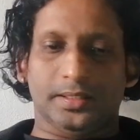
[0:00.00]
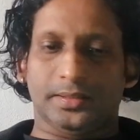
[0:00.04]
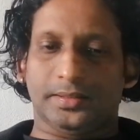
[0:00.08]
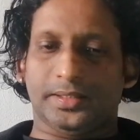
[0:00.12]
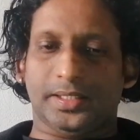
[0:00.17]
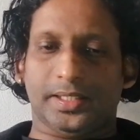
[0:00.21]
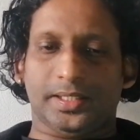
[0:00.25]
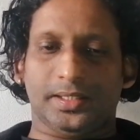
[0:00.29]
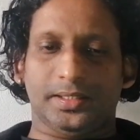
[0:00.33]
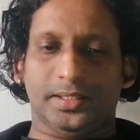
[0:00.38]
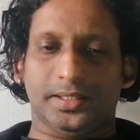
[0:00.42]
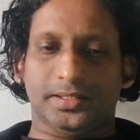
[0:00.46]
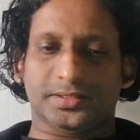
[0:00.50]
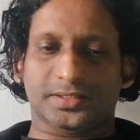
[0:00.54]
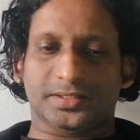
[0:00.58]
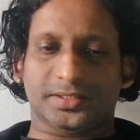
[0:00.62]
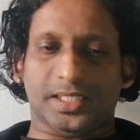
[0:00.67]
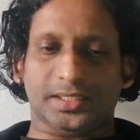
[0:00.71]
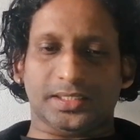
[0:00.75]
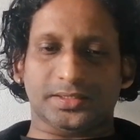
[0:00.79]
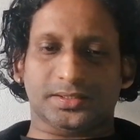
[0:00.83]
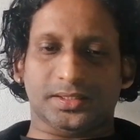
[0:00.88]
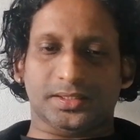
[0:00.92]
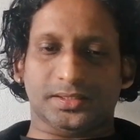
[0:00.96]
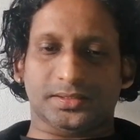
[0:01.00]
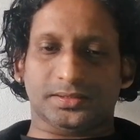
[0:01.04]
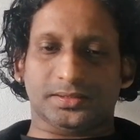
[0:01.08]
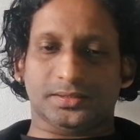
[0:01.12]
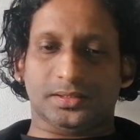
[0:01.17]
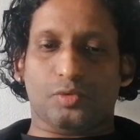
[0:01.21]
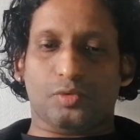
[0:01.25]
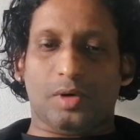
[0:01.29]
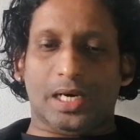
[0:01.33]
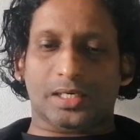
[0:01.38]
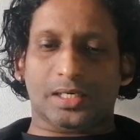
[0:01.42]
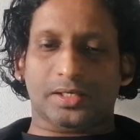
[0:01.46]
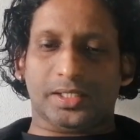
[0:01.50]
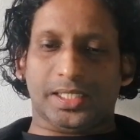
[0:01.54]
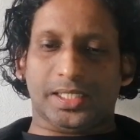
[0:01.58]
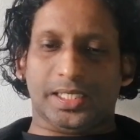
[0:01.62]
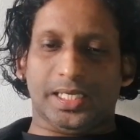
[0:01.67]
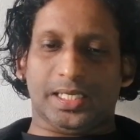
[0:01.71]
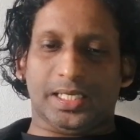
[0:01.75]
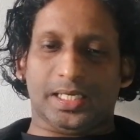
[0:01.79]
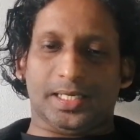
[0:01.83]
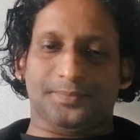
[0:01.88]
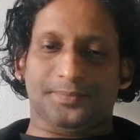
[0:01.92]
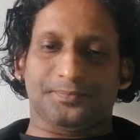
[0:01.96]
Then it starts the quark
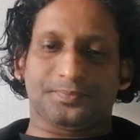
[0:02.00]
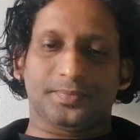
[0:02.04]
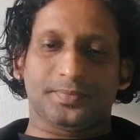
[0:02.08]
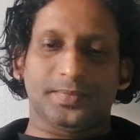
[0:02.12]
era.